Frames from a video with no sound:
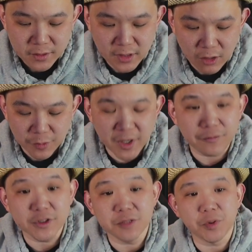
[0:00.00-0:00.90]
that will be it
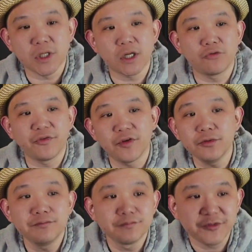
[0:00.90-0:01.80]
for this particular review.
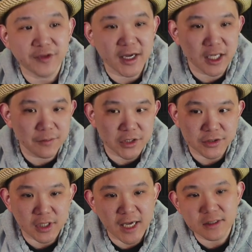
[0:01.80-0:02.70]
If you like it, make sure
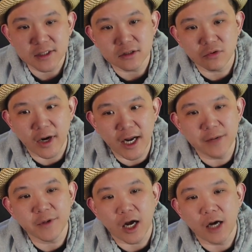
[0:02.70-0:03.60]
to like,
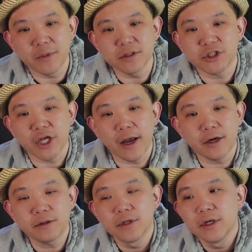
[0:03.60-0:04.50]
subscribe, comment,
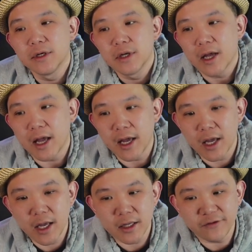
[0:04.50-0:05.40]
share.
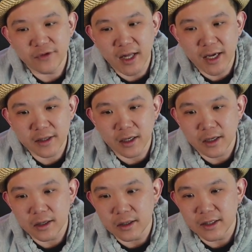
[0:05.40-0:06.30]
And if you like
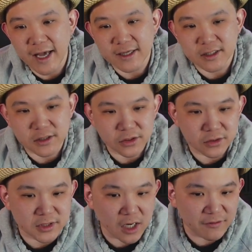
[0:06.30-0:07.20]
our early access
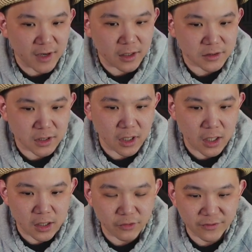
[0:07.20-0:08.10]
to some of our
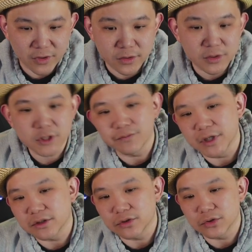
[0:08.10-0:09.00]
cigar reviews,
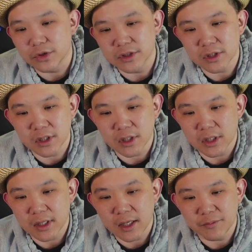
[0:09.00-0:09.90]
make sure to join
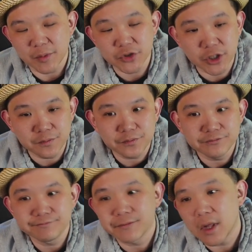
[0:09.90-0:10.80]
the membership
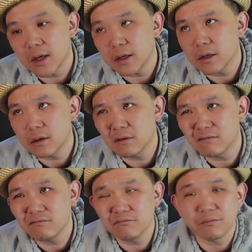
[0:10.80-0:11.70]

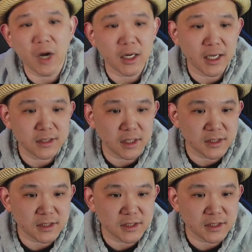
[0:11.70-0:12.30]
and podcast on